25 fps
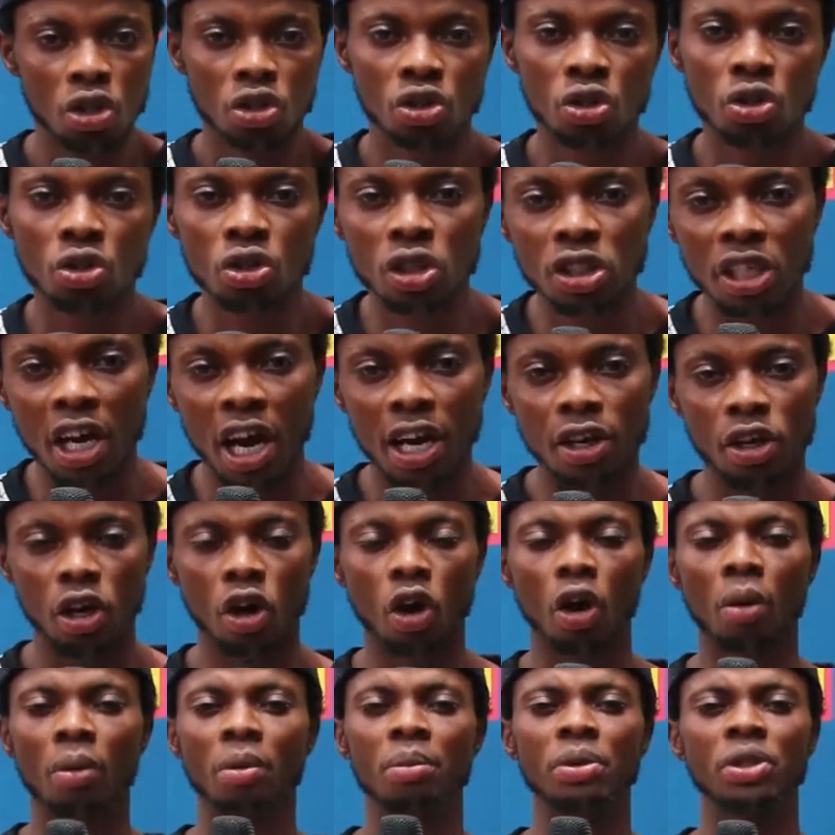Don't try to
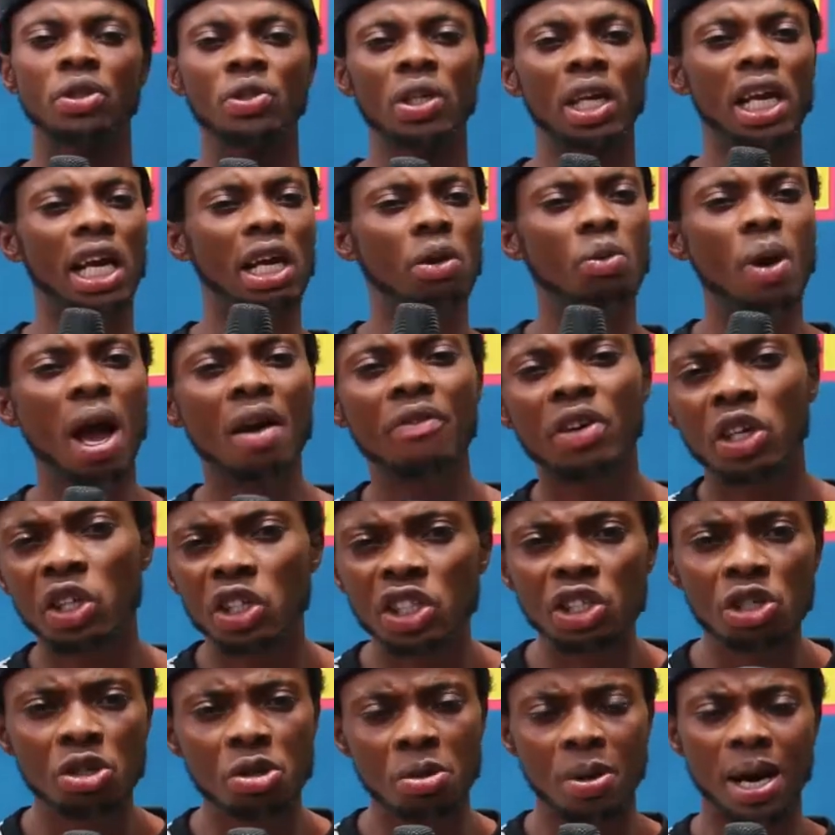come in between. And we have
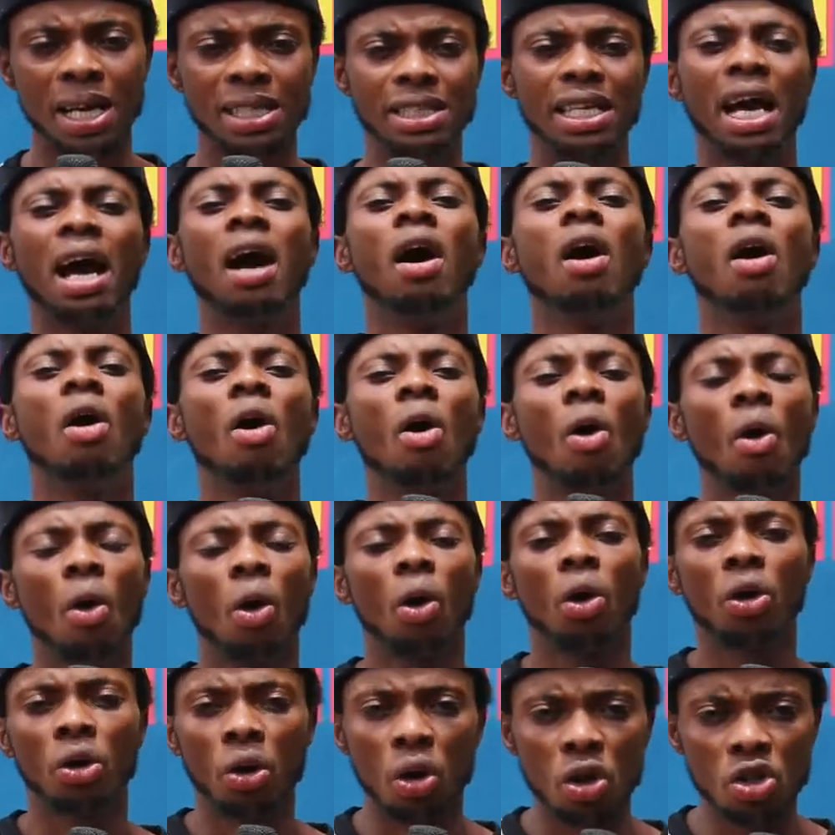another character
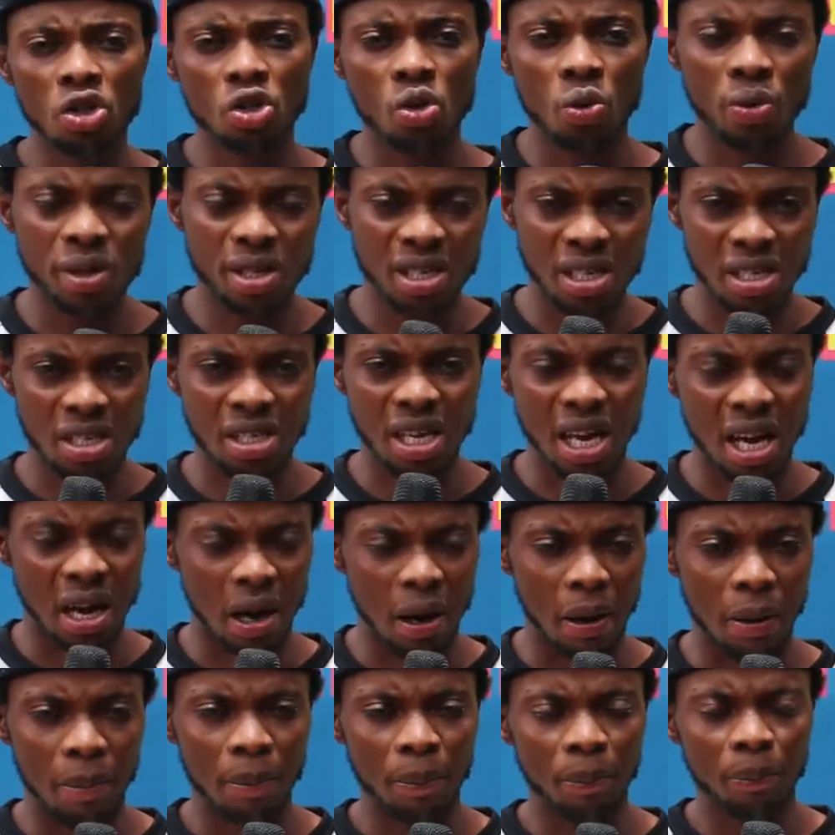on us, which is
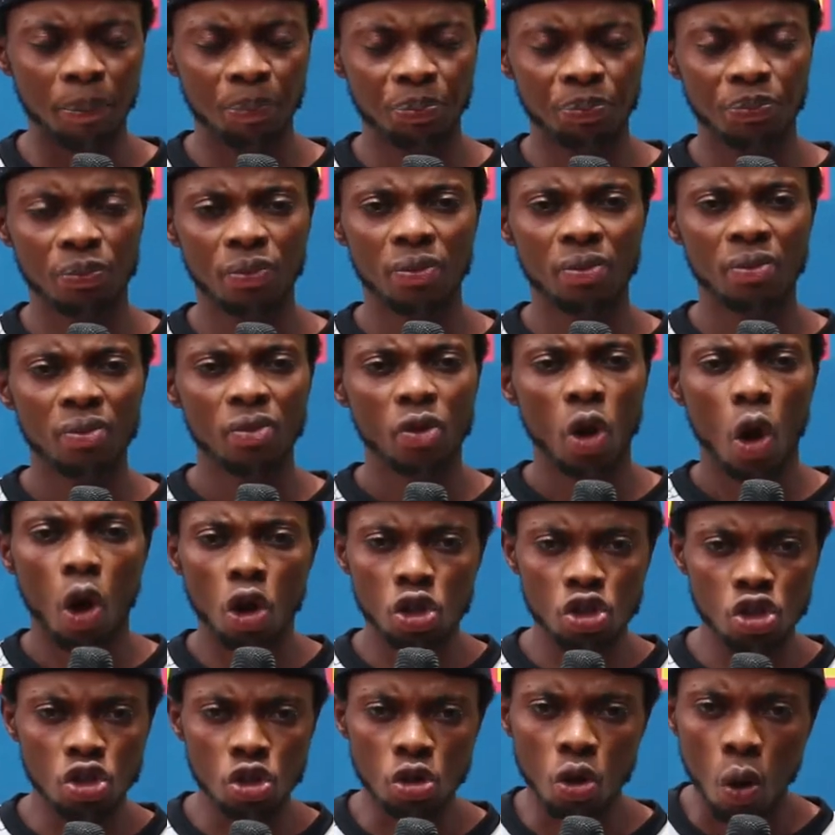
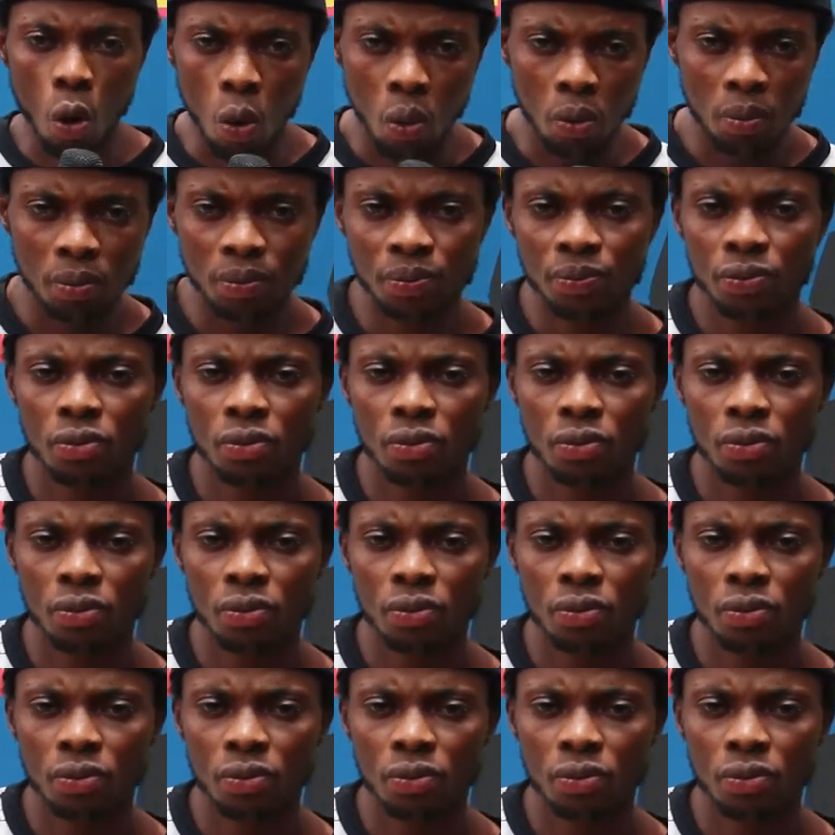Ochiko.